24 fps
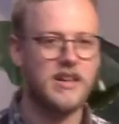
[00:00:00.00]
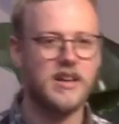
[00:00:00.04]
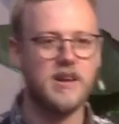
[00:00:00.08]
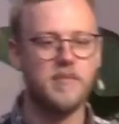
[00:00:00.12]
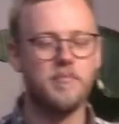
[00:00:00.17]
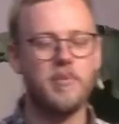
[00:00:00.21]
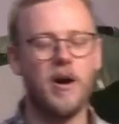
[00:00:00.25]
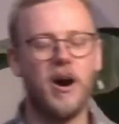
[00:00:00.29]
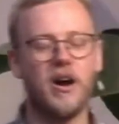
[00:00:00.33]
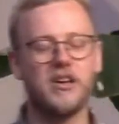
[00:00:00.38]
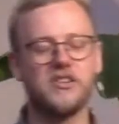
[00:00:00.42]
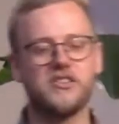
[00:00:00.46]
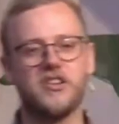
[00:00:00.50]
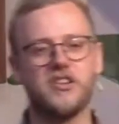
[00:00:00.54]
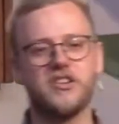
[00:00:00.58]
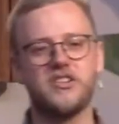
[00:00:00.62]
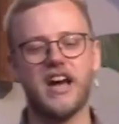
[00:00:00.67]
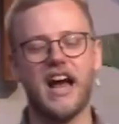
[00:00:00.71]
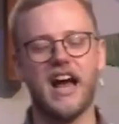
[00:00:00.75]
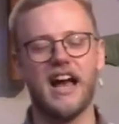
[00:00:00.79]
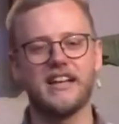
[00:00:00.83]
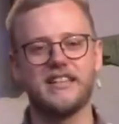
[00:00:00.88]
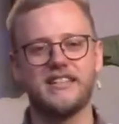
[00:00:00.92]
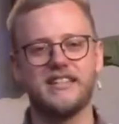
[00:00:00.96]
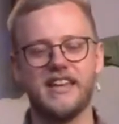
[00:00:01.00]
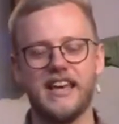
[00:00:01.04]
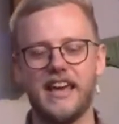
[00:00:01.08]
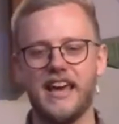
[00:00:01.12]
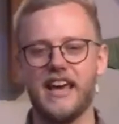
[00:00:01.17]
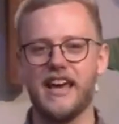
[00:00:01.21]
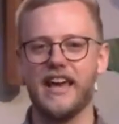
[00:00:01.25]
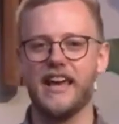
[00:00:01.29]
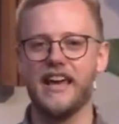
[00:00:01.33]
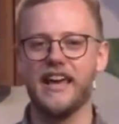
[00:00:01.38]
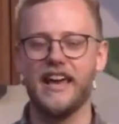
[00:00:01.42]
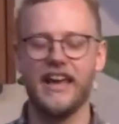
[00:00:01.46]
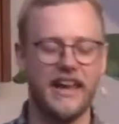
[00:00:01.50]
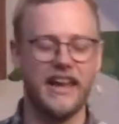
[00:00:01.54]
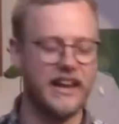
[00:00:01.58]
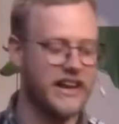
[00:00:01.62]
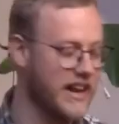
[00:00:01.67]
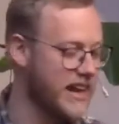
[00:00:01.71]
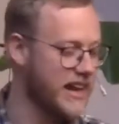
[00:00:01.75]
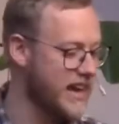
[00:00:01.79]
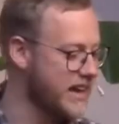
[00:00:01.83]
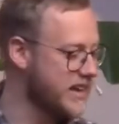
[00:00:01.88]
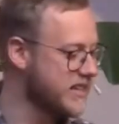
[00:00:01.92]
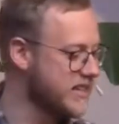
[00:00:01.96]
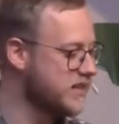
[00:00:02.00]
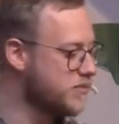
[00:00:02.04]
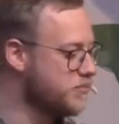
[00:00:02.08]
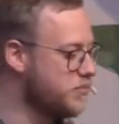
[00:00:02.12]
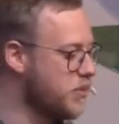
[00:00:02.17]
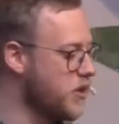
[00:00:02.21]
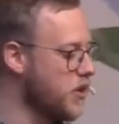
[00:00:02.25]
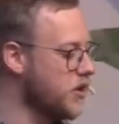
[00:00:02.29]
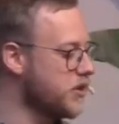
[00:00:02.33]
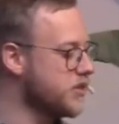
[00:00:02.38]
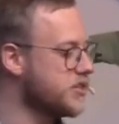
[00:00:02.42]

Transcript: Pastor Jack Deere, in his book,